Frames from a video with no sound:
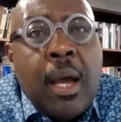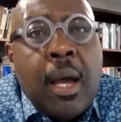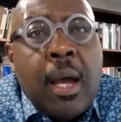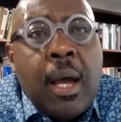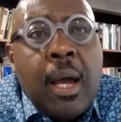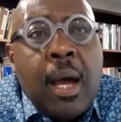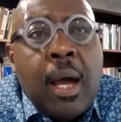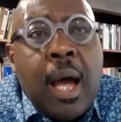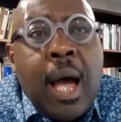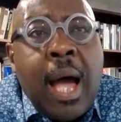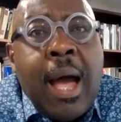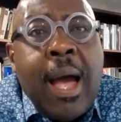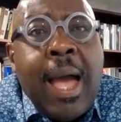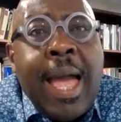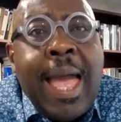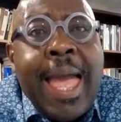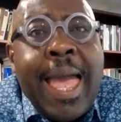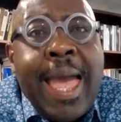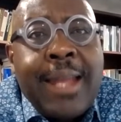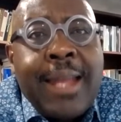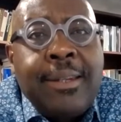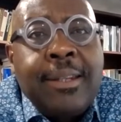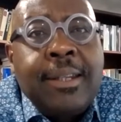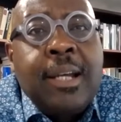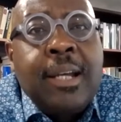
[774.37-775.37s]
I
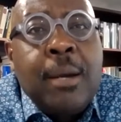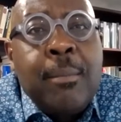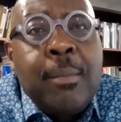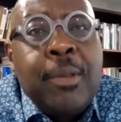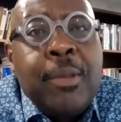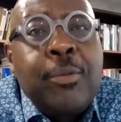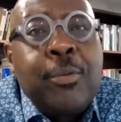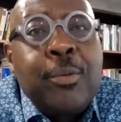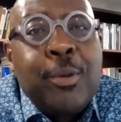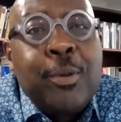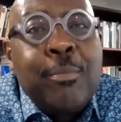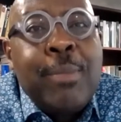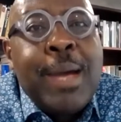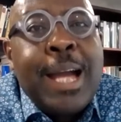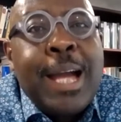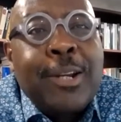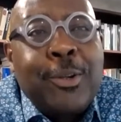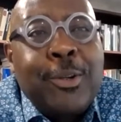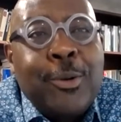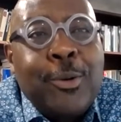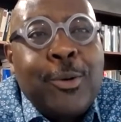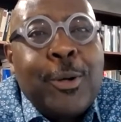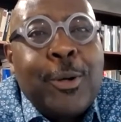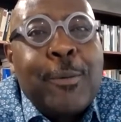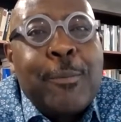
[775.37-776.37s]
had to come in through the back
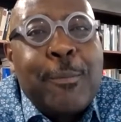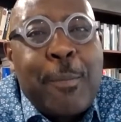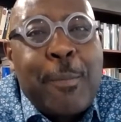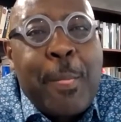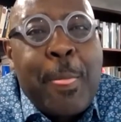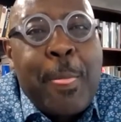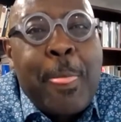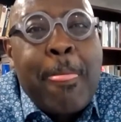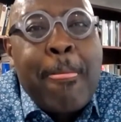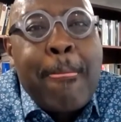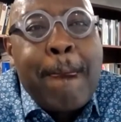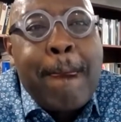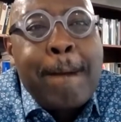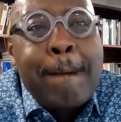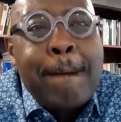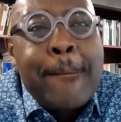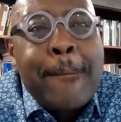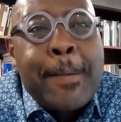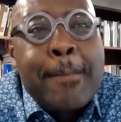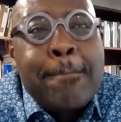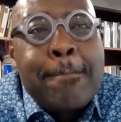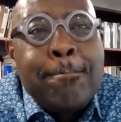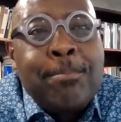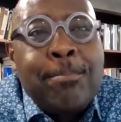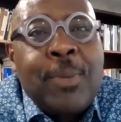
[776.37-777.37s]
door
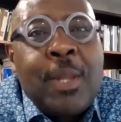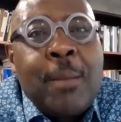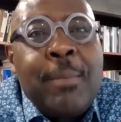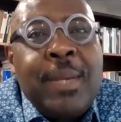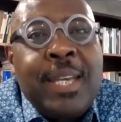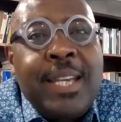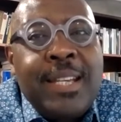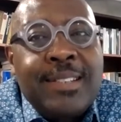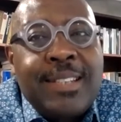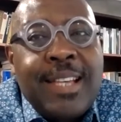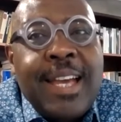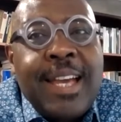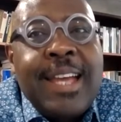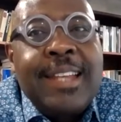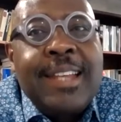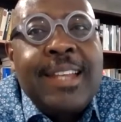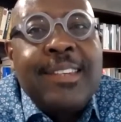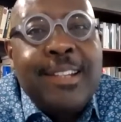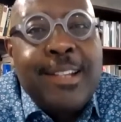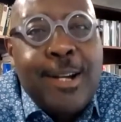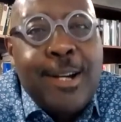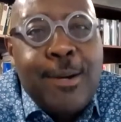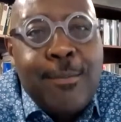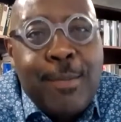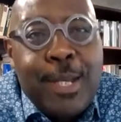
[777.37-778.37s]
because I had to
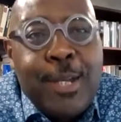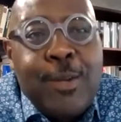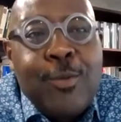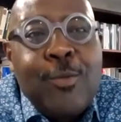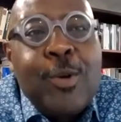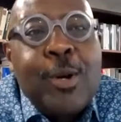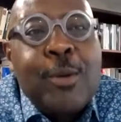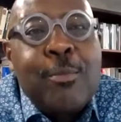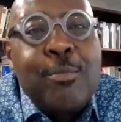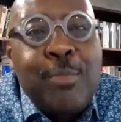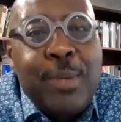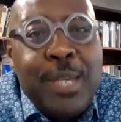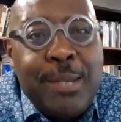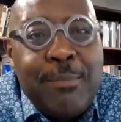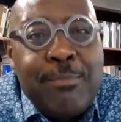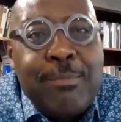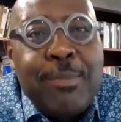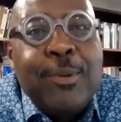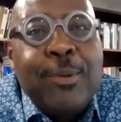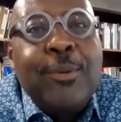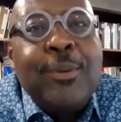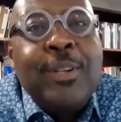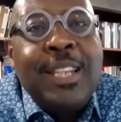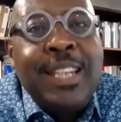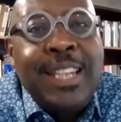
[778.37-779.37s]
come in where
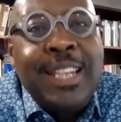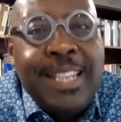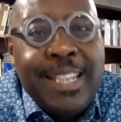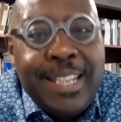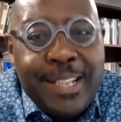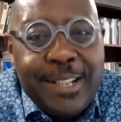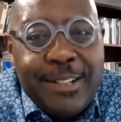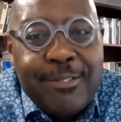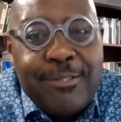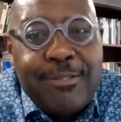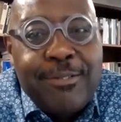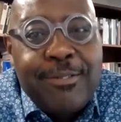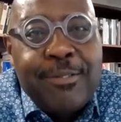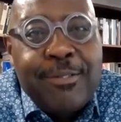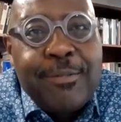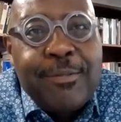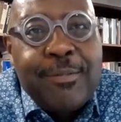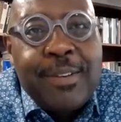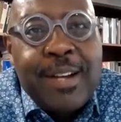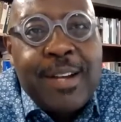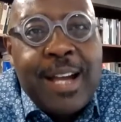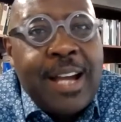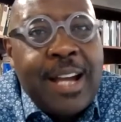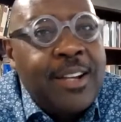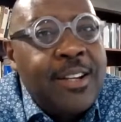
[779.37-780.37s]
people live.
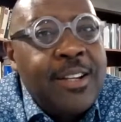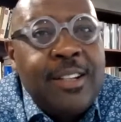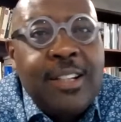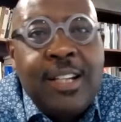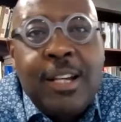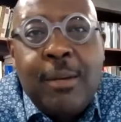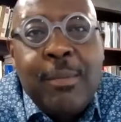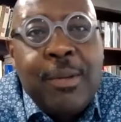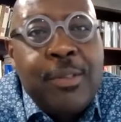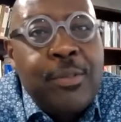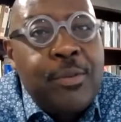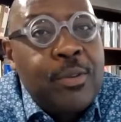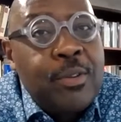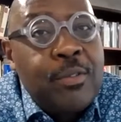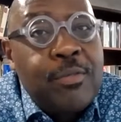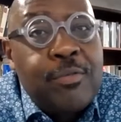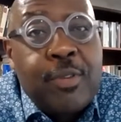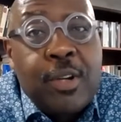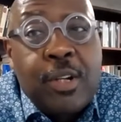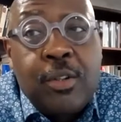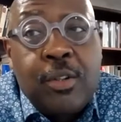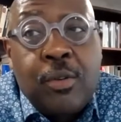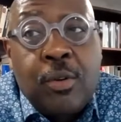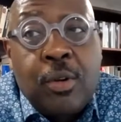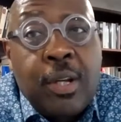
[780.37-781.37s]
I couldn't come in through the front
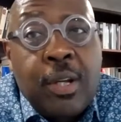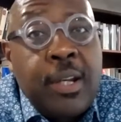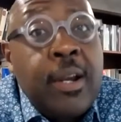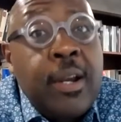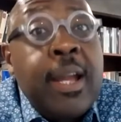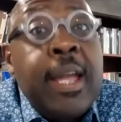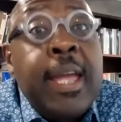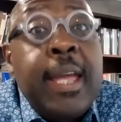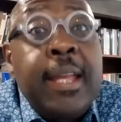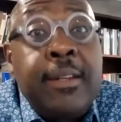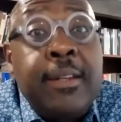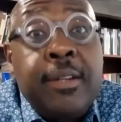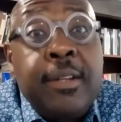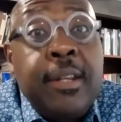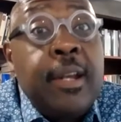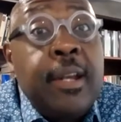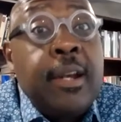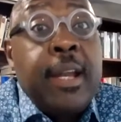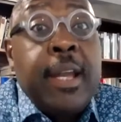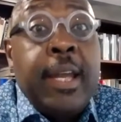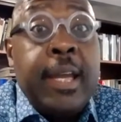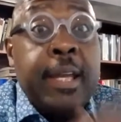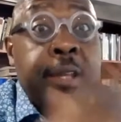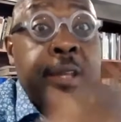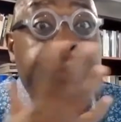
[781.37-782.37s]
door to their
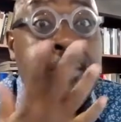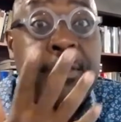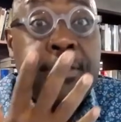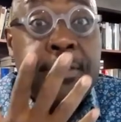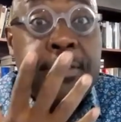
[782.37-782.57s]
heads.